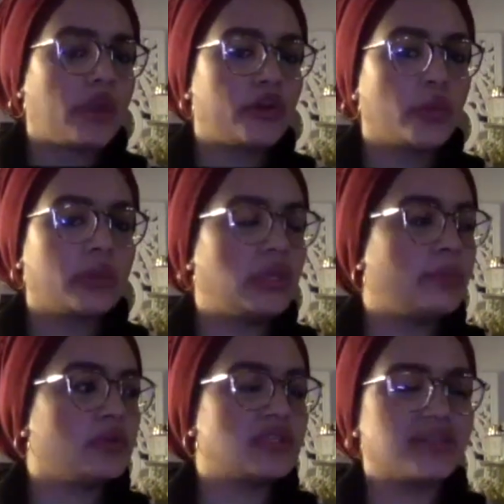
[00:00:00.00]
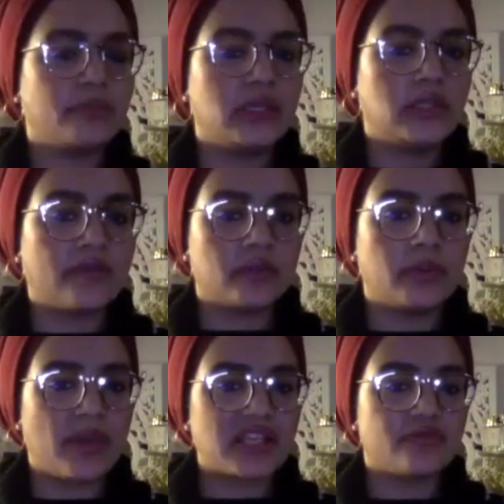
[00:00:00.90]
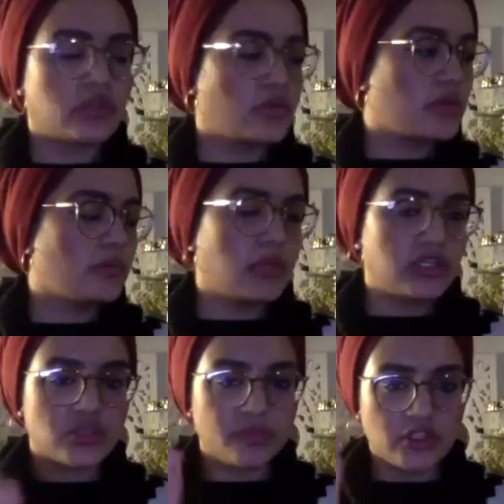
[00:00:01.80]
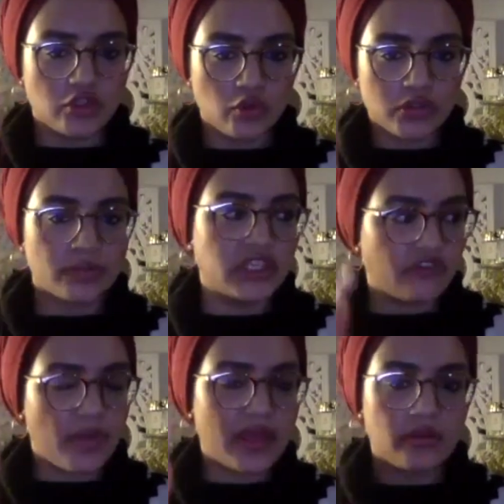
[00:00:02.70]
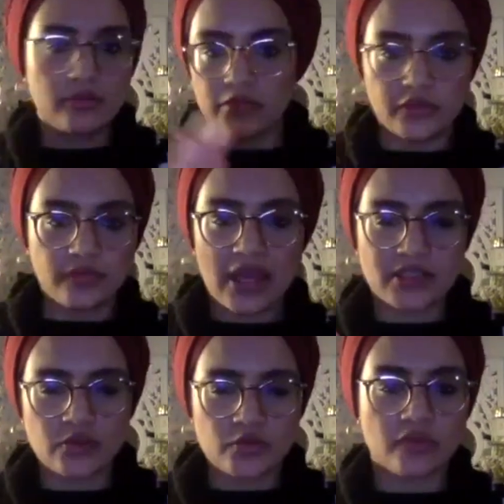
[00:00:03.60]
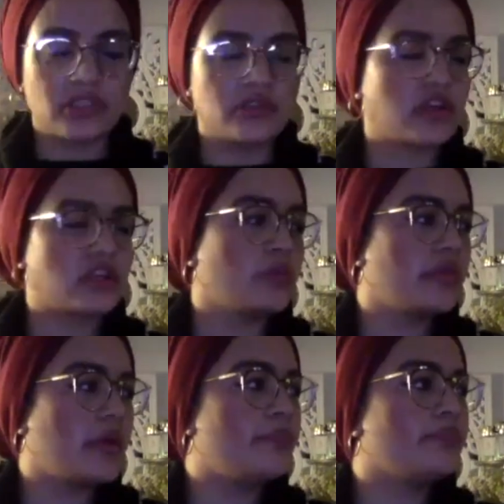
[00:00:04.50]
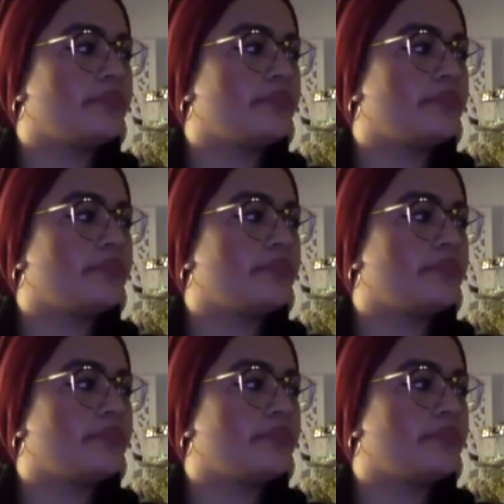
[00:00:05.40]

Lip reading: Knowing people doesn't mean you have to be best friends with them. It just means you know somebody, you've met them, you've had some sort of interaction with them.